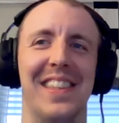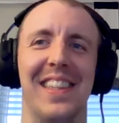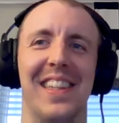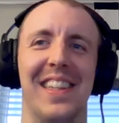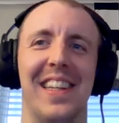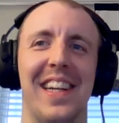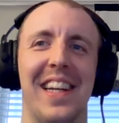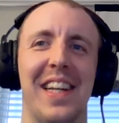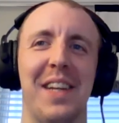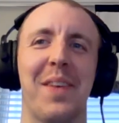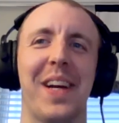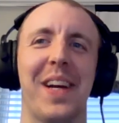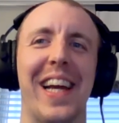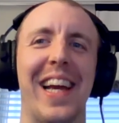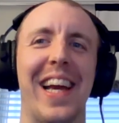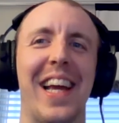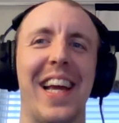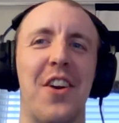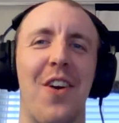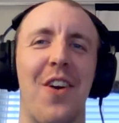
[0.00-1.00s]
We'll have a you
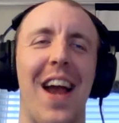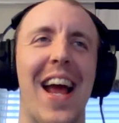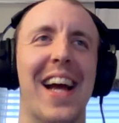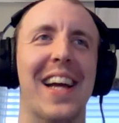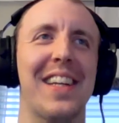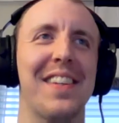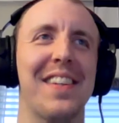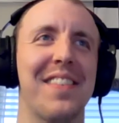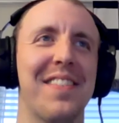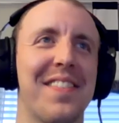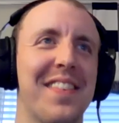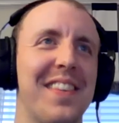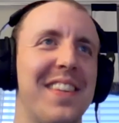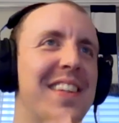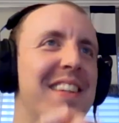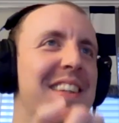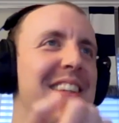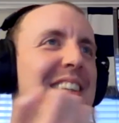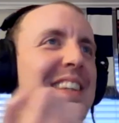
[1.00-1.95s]
new interactive.